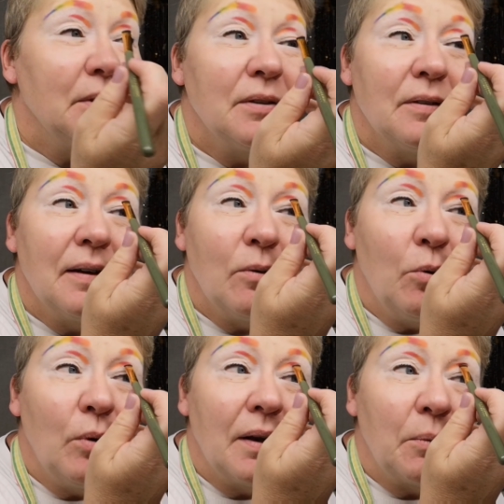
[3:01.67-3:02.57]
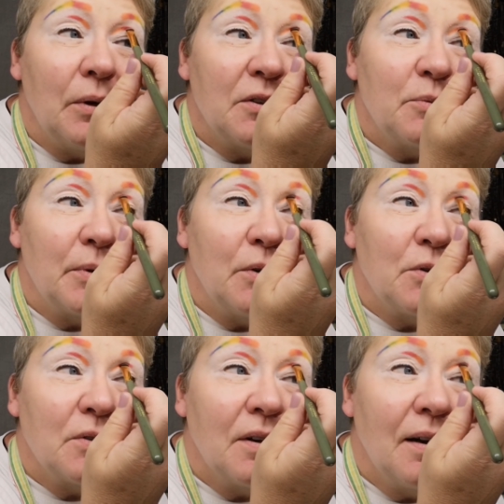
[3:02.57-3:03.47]
do it all at once
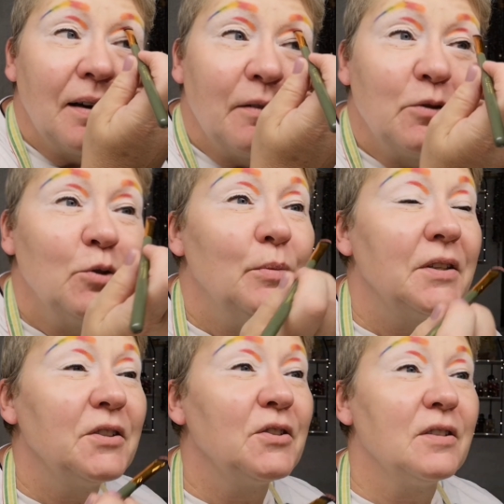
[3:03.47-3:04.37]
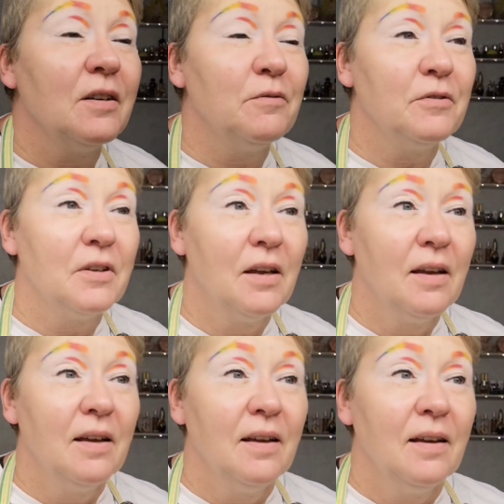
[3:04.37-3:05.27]
because I had too much stuff,
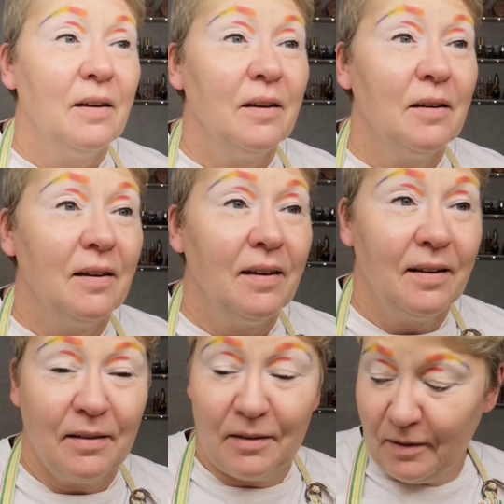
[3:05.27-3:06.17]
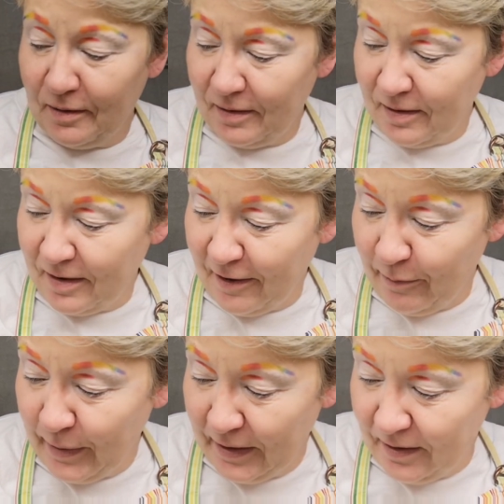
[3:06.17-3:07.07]
and
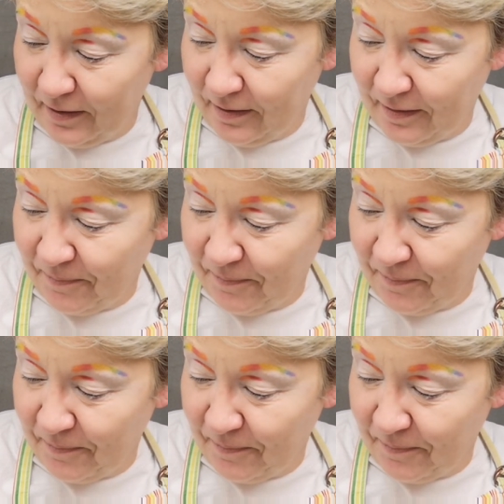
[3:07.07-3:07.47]
I've been